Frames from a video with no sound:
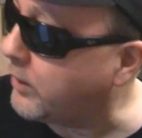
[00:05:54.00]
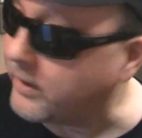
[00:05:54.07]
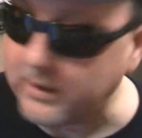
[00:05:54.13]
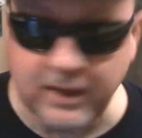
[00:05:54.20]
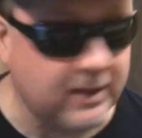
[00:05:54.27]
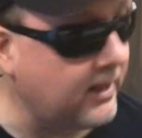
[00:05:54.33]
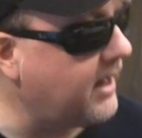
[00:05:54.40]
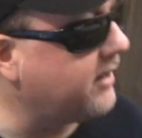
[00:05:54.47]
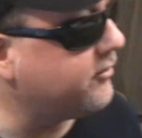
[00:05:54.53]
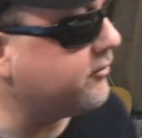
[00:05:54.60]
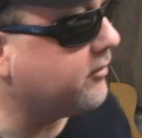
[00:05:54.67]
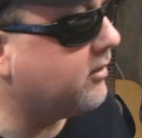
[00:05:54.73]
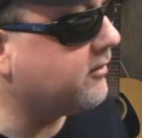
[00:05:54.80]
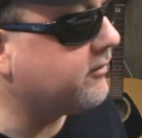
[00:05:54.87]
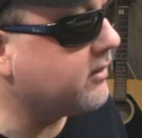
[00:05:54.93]
quickly glance
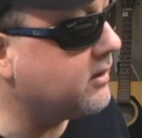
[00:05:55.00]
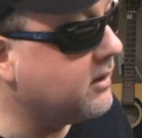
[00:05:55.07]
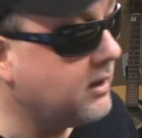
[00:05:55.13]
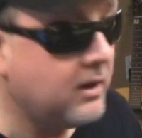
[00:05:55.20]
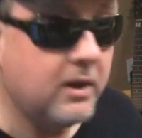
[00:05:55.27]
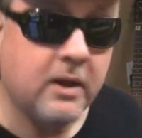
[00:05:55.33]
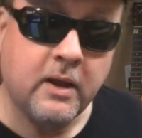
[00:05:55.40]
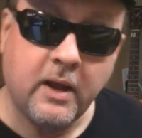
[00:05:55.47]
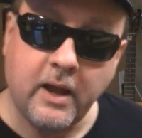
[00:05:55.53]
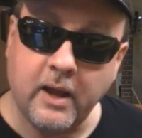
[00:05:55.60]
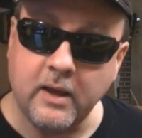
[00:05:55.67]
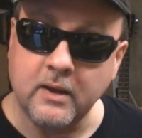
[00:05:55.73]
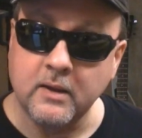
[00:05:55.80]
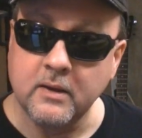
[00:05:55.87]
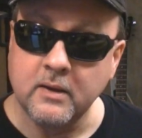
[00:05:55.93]
over.
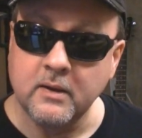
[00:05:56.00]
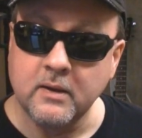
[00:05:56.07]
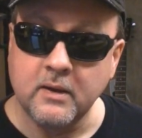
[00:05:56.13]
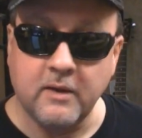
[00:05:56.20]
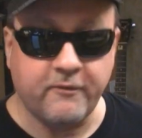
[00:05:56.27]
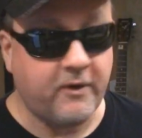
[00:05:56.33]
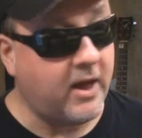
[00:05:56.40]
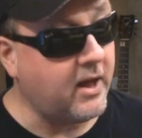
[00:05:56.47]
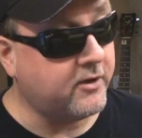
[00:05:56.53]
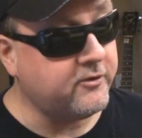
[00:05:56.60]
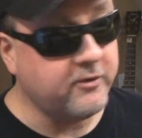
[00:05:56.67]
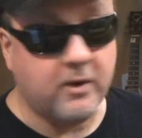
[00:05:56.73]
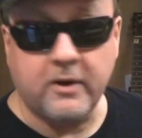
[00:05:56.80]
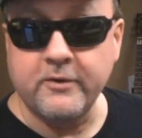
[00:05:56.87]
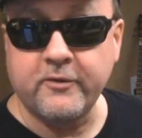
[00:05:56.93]
Hey, if
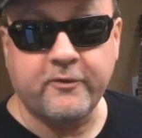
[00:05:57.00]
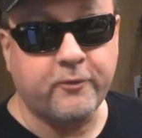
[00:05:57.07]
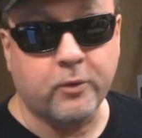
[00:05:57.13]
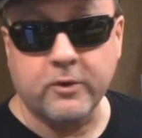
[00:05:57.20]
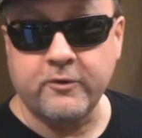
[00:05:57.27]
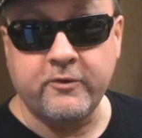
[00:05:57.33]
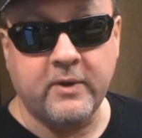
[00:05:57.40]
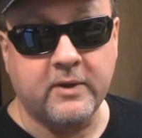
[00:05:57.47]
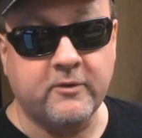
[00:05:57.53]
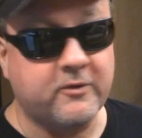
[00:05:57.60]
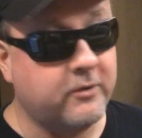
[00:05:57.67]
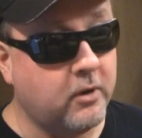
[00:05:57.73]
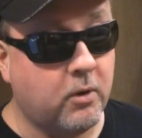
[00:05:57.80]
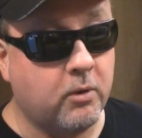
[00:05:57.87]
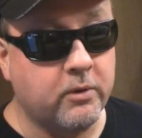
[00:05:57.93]
Exxon's 4
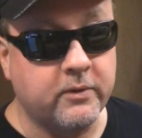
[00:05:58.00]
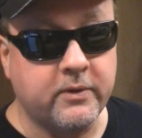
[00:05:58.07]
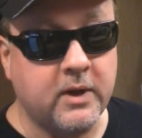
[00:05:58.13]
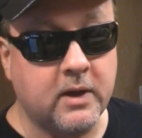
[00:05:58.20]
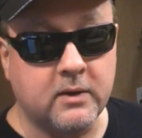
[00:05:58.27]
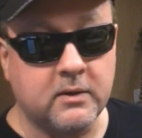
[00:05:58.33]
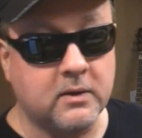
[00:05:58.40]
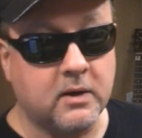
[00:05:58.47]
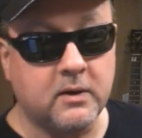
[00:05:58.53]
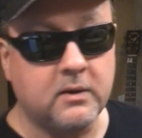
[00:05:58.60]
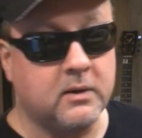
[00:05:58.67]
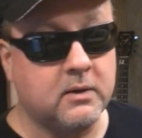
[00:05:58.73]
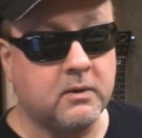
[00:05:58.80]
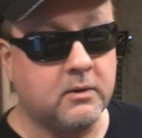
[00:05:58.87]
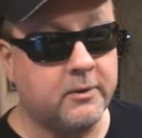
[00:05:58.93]
cents lower than
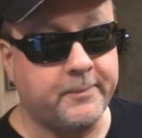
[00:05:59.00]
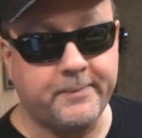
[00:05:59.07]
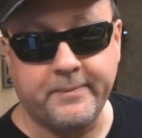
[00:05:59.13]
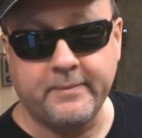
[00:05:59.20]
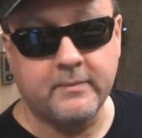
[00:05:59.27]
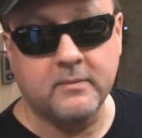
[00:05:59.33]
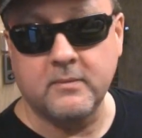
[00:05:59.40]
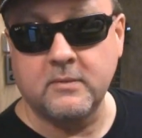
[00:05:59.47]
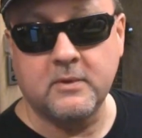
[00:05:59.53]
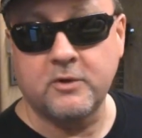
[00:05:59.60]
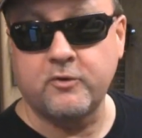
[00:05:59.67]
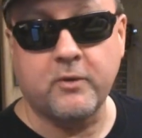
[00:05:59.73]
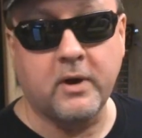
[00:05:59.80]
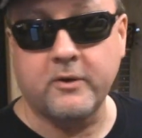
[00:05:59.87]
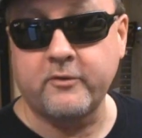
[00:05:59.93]
the
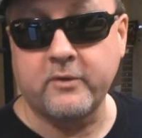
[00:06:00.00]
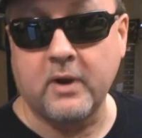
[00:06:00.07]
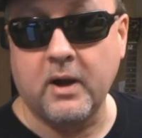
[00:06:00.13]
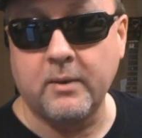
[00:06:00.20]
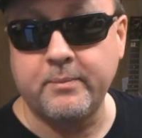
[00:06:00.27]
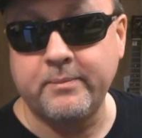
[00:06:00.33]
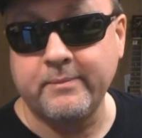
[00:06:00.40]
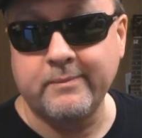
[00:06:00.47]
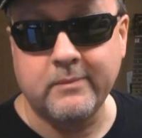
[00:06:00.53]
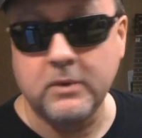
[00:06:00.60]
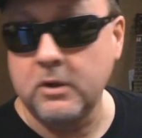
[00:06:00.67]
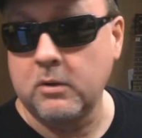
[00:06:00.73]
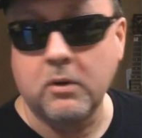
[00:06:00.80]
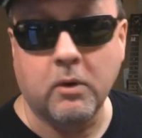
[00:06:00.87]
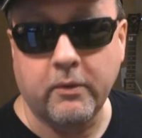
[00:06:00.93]
truck stop,
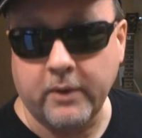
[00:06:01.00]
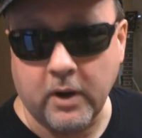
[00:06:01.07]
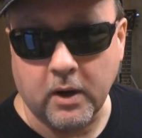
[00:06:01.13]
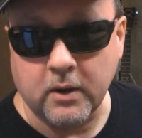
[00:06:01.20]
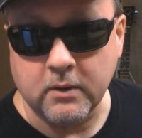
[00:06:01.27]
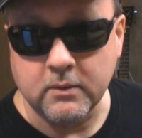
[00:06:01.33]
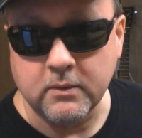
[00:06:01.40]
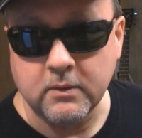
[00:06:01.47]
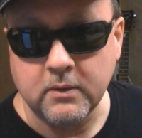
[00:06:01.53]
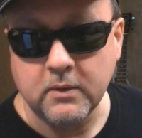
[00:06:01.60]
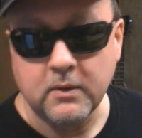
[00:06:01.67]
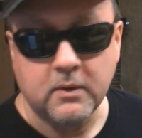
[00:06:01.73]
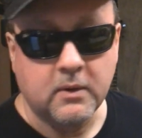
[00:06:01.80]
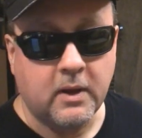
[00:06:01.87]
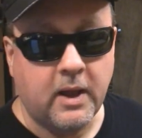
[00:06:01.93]
you go there
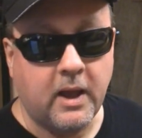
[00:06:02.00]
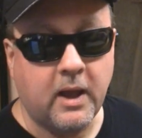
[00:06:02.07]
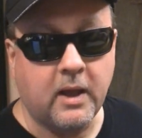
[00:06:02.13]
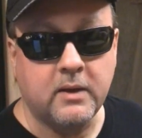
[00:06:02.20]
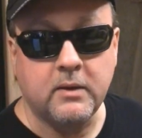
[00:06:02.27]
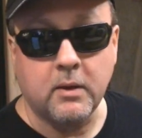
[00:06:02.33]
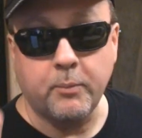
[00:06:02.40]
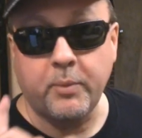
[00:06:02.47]
and